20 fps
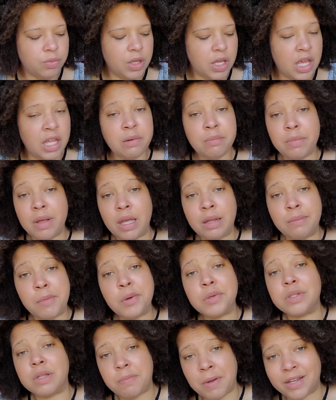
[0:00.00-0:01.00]
In
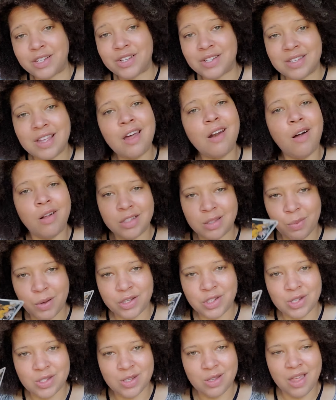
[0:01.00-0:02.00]
most depictions, not all
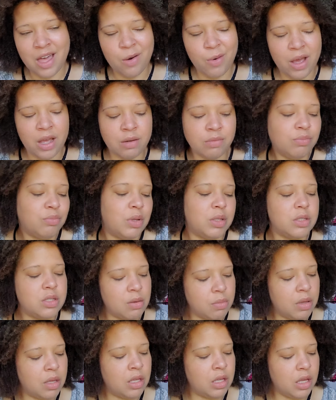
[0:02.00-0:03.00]
depictions are that way, but in
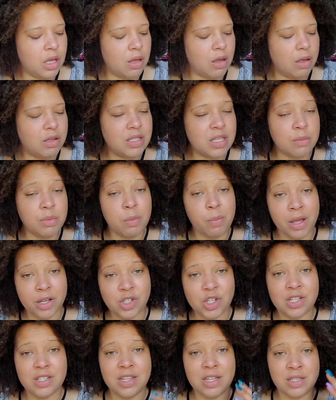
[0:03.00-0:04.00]
some
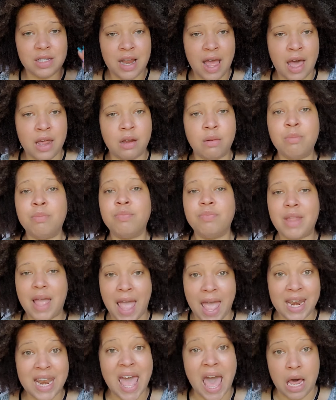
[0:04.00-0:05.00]
depictions it's an Adam,
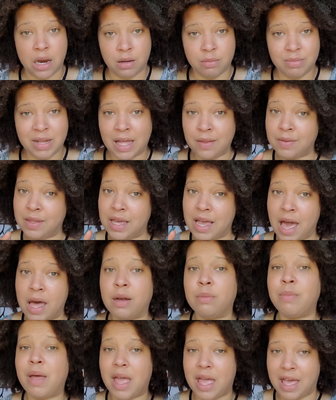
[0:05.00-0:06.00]
not the
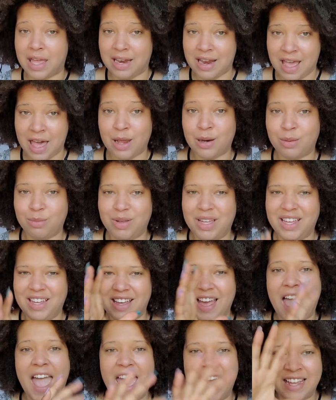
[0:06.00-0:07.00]
Adam, and Adam
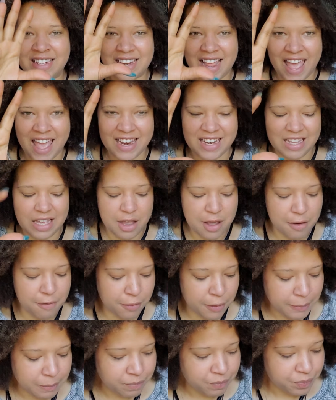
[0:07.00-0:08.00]
and Eve.
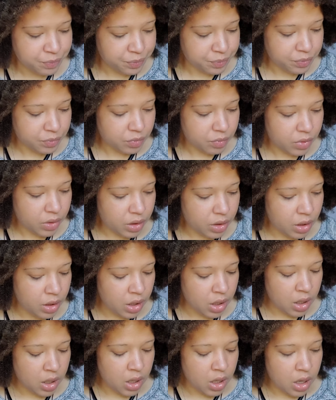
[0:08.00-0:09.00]

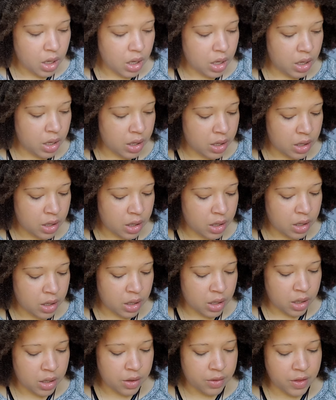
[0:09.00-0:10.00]

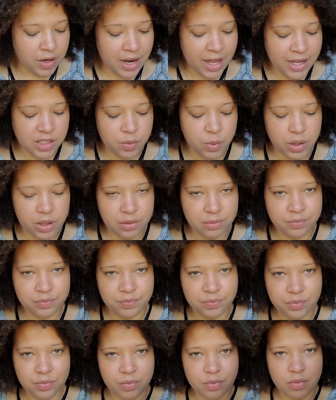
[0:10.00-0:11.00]
The next one
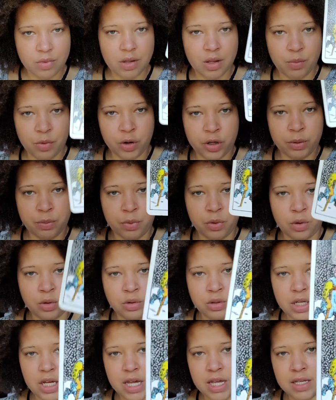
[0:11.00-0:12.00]
we're going to
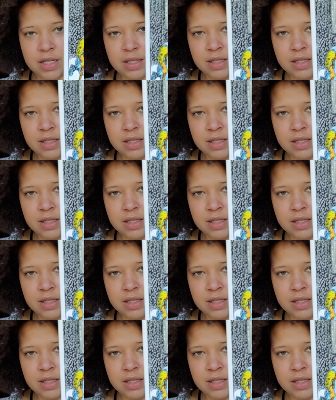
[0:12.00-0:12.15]
pull is